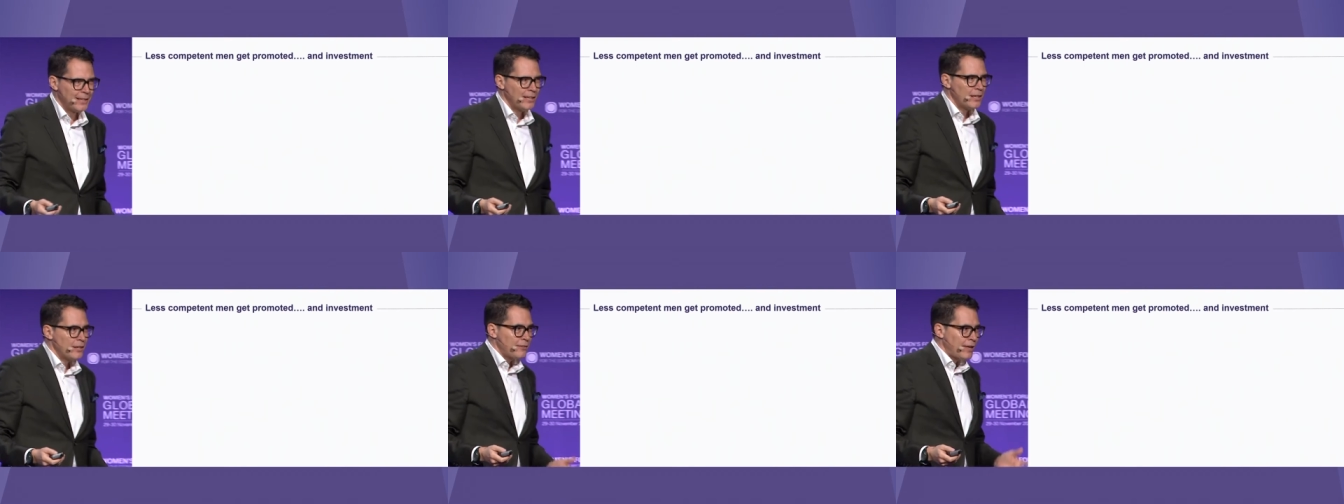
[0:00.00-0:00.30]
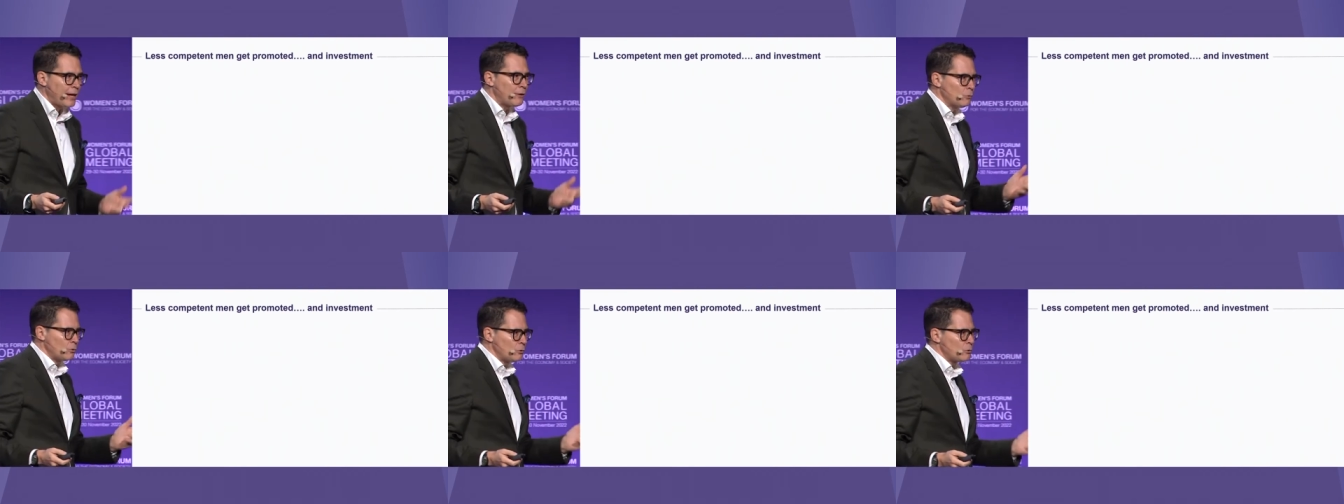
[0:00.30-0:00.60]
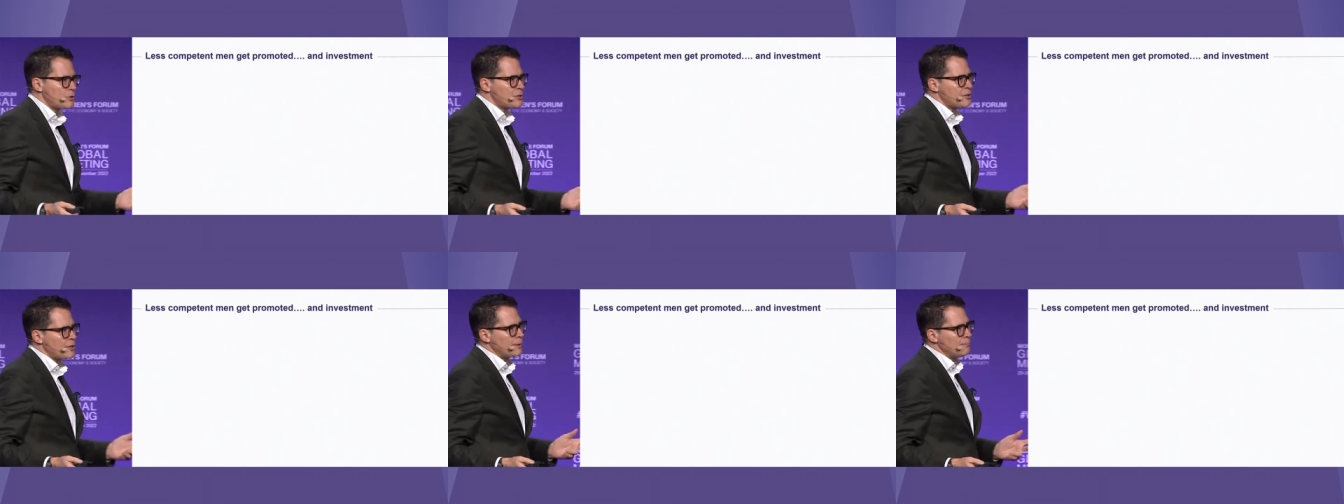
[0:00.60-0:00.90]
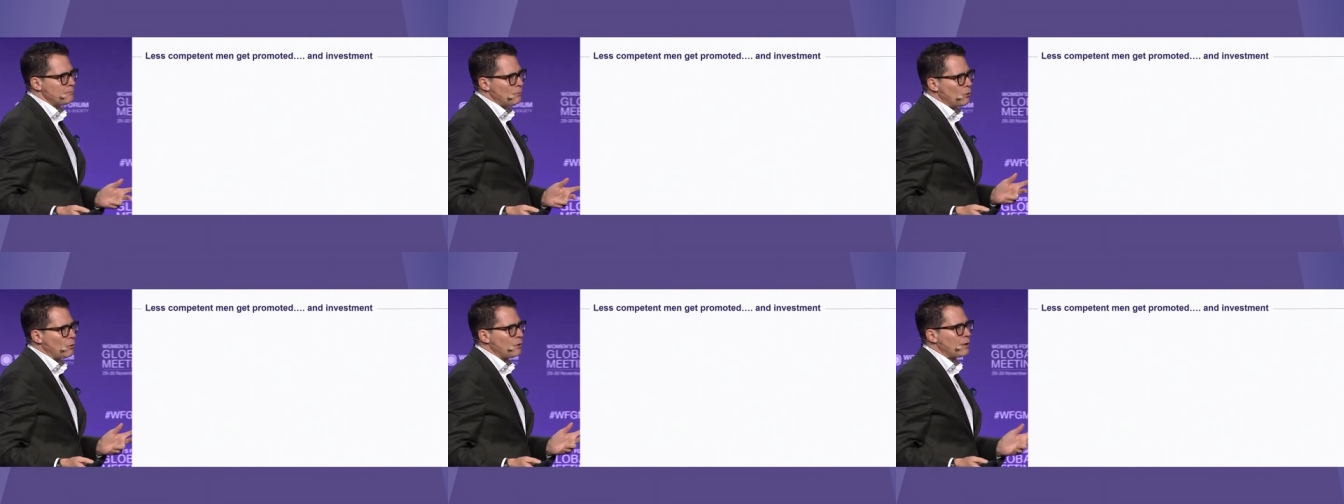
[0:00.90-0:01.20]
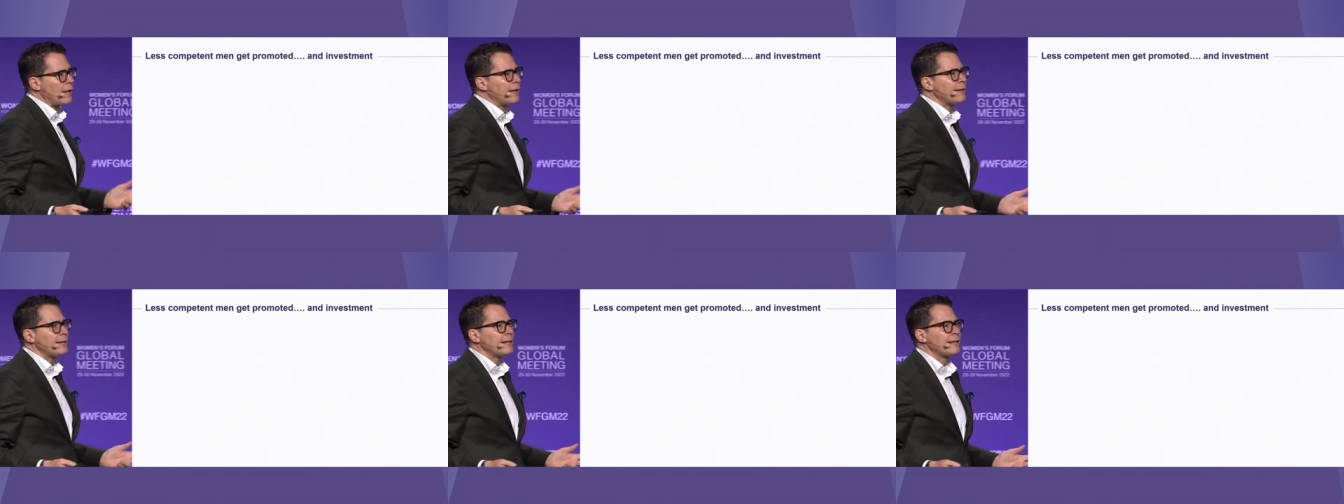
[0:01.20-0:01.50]
They're also more
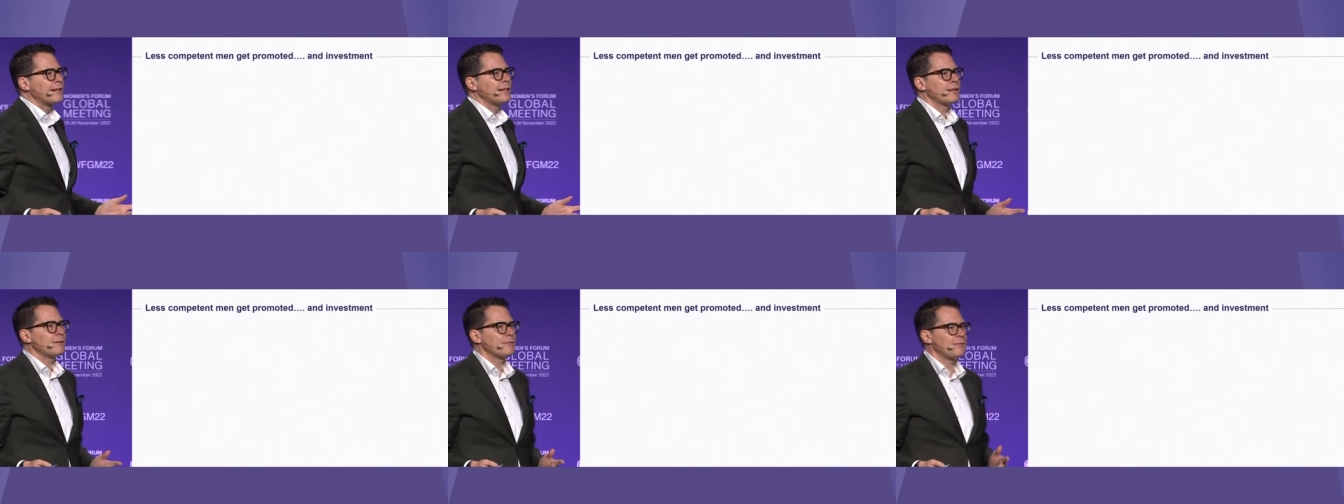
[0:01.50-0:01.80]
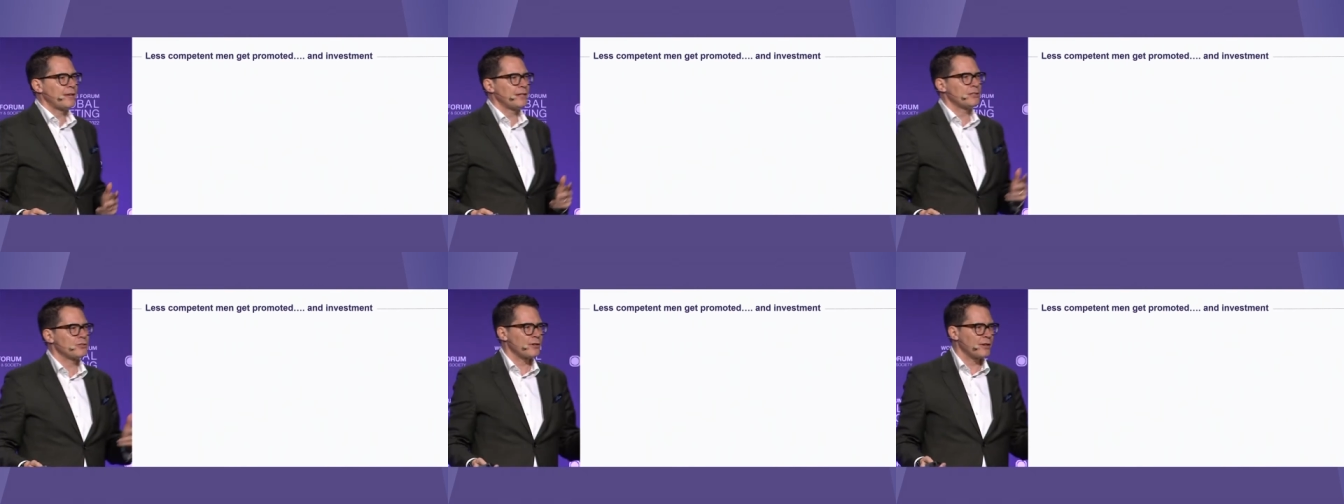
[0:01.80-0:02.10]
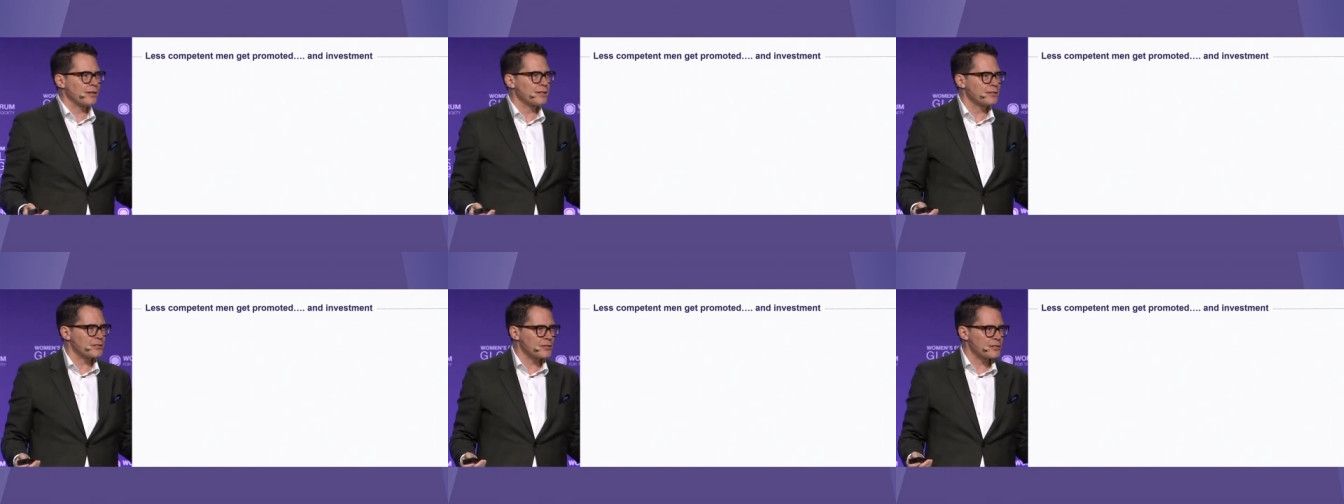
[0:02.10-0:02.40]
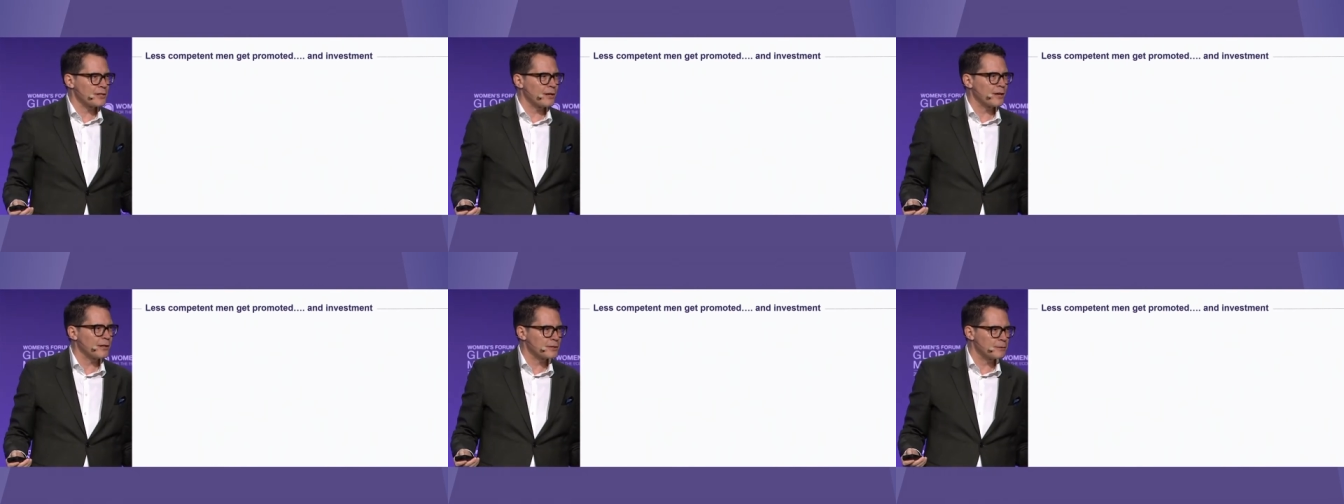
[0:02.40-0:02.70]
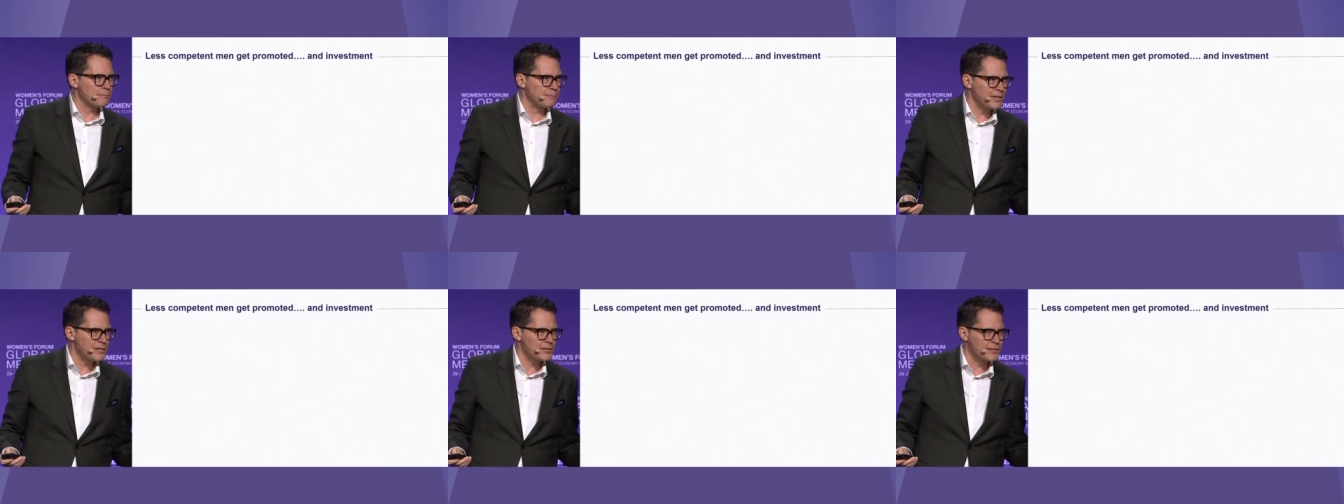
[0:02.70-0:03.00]
likely, if they're trying to start a
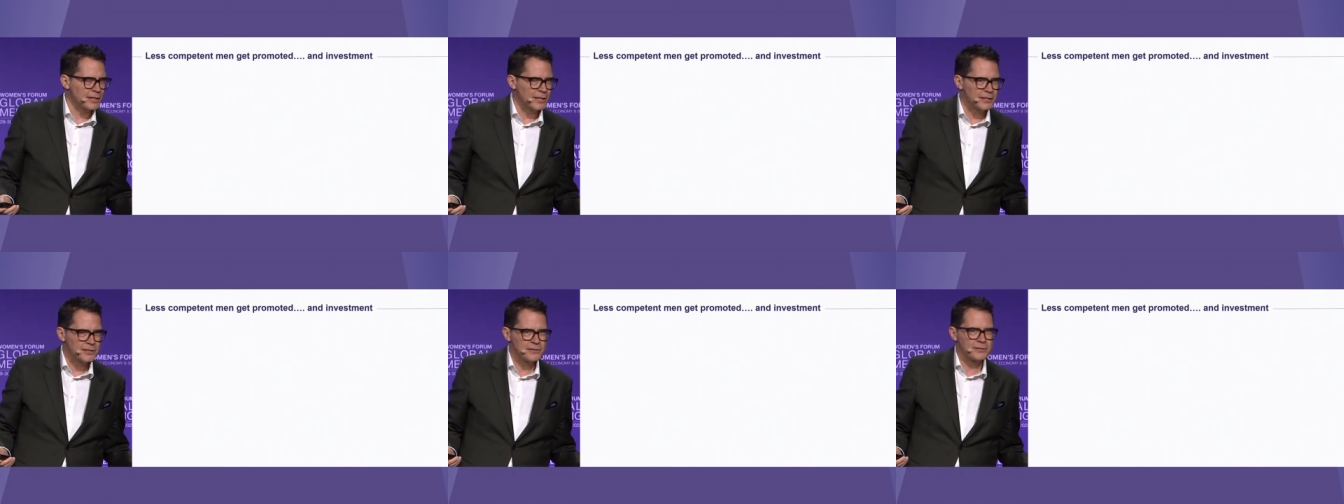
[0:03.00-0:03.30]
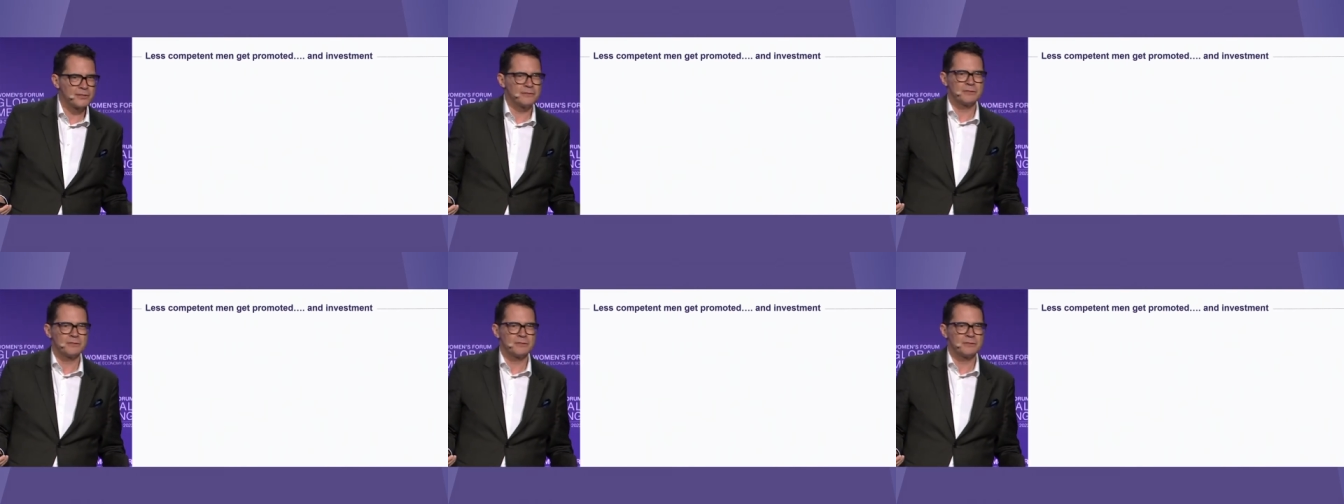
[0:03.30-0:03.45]
business,